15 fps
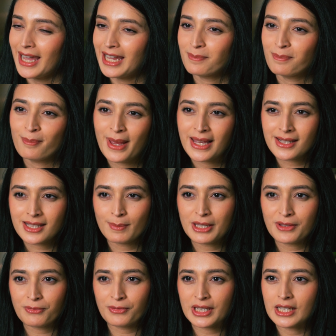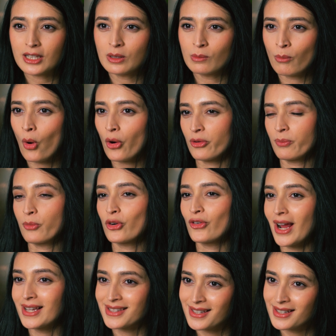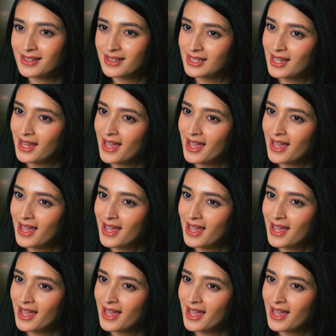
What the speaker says: it makes me feel more present,